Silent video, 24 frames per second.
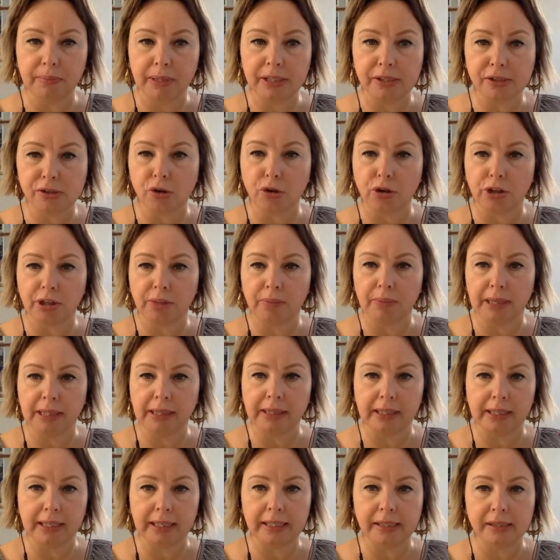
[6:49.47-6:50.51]
it's not going to meet
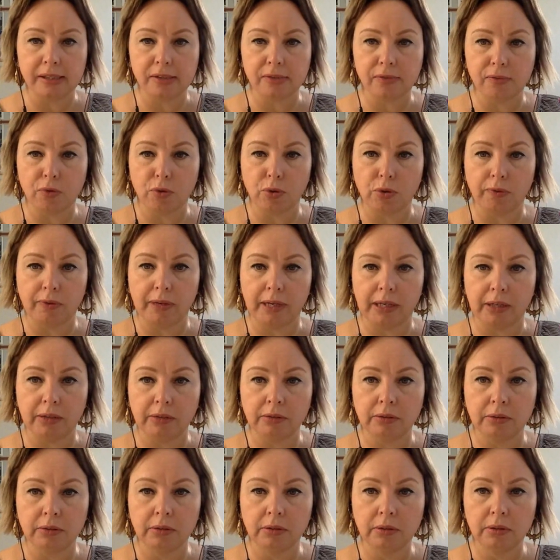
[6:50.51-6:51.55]
the needs of all of our
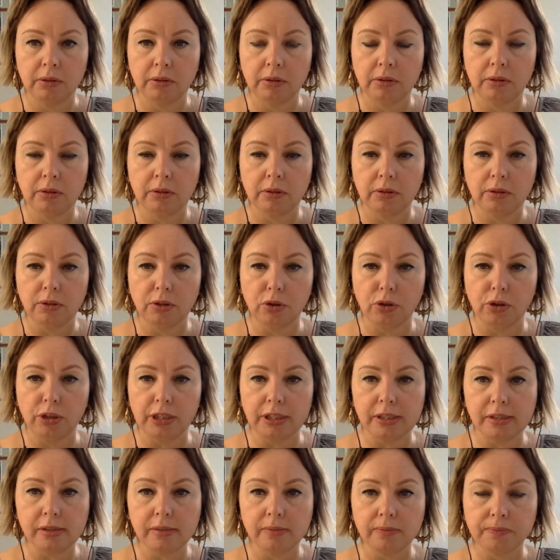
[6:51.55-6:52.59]
learners.